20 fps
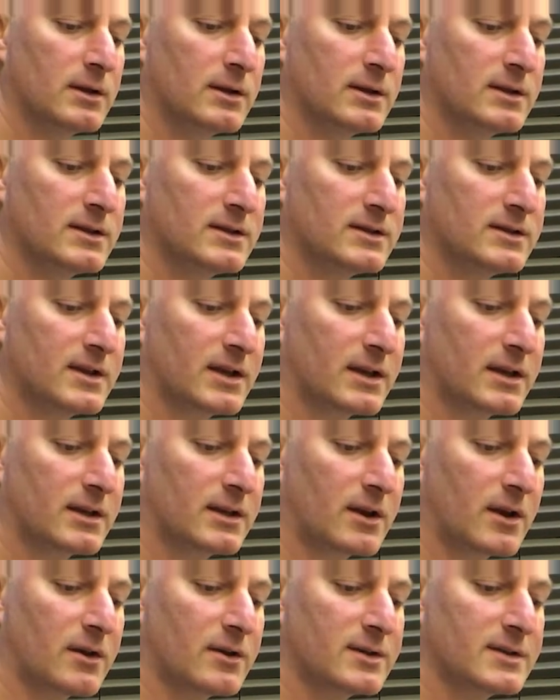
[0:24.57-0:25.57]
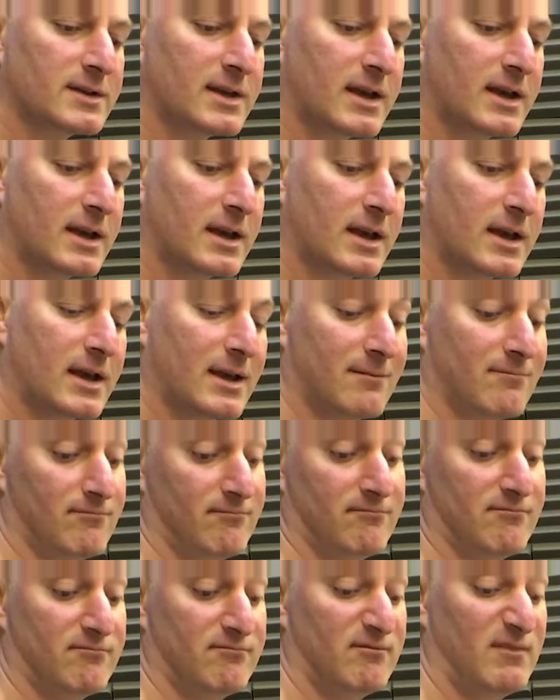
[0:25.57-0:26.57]
stick goes
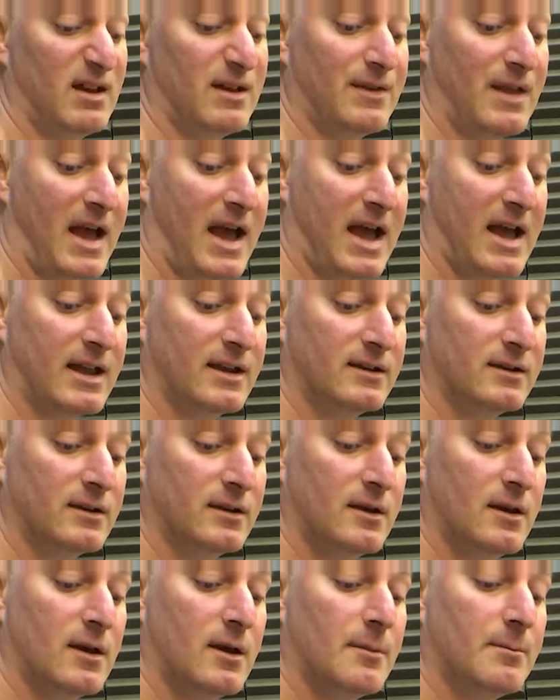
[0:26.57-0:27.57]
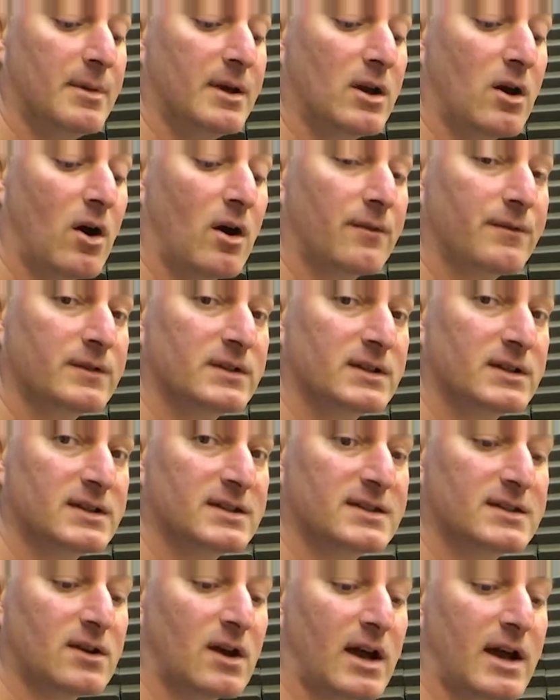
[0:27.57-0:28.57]
in the hand but off to the
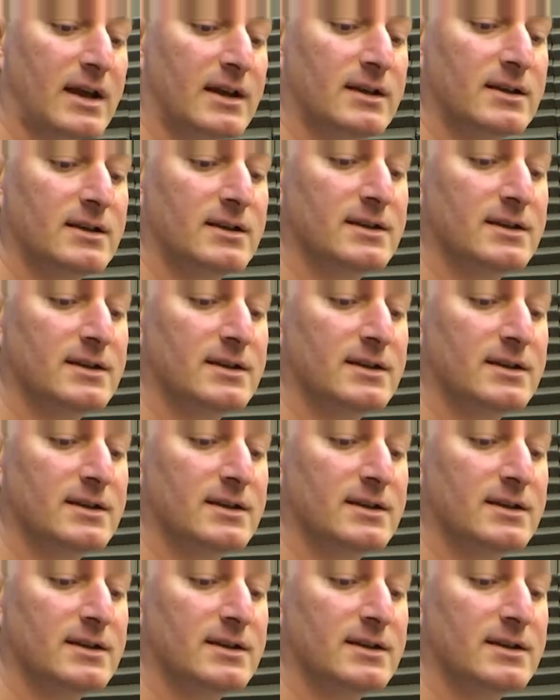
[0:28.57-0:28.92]
side,